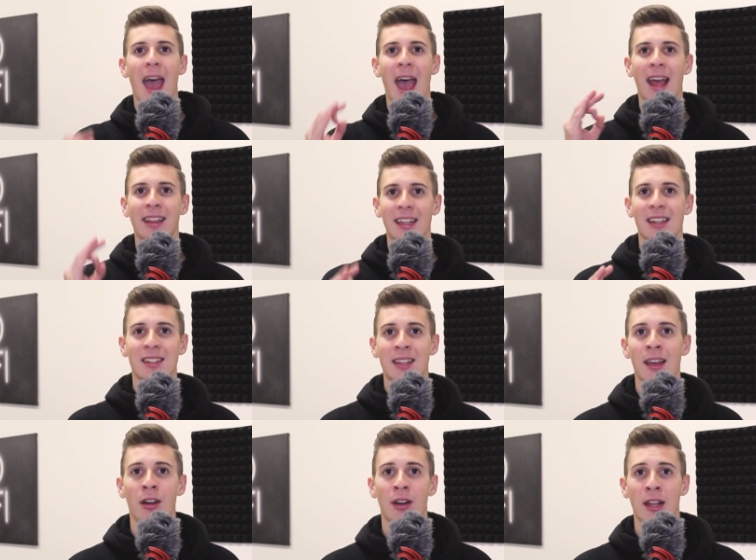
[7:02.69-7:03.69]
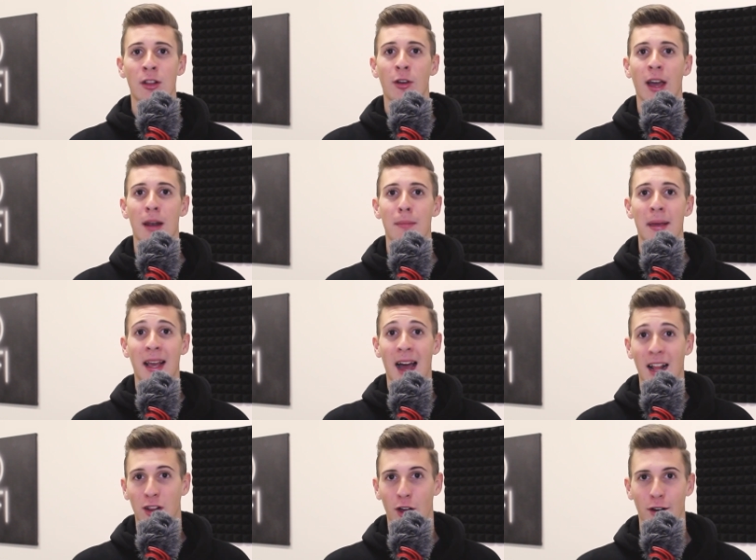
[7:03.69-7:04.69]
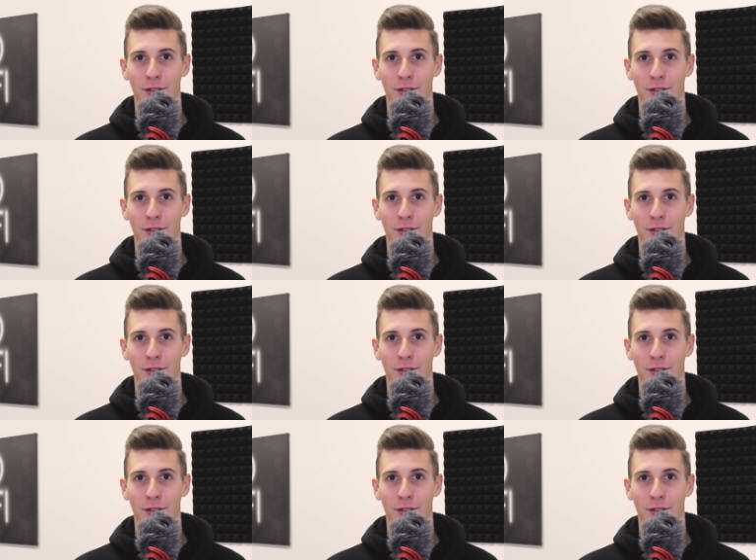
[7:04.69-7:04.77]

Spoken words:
and it's there that you can make a ton